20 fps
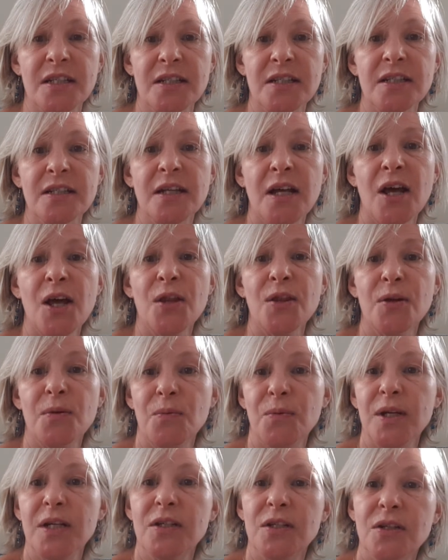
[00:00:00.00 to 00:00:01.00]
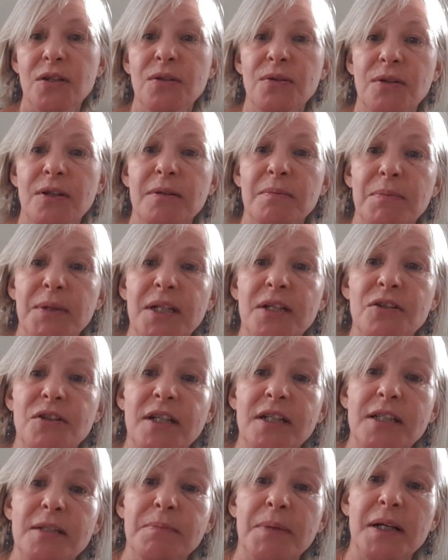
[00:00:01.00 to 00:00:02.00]
us that we too can be
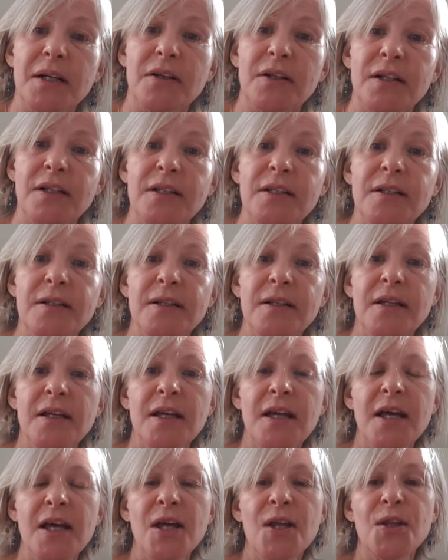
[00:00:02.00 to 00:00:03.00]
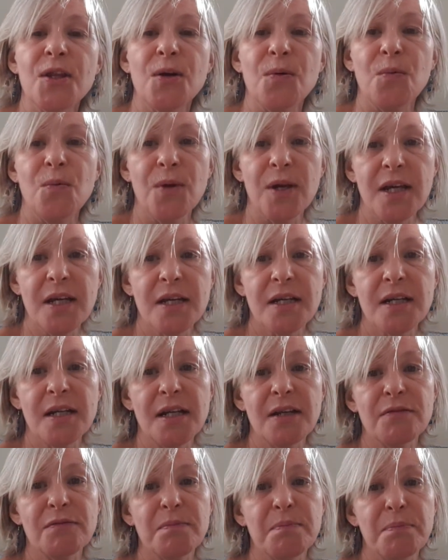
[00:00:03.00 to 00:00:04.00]
transparent, that we can
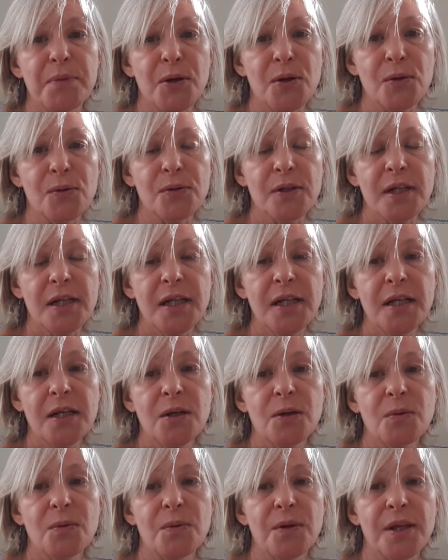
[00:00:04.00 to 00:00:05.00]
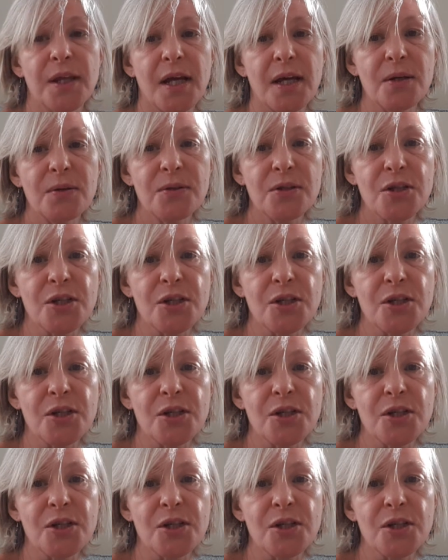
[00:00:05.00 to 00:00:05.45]
live boldly without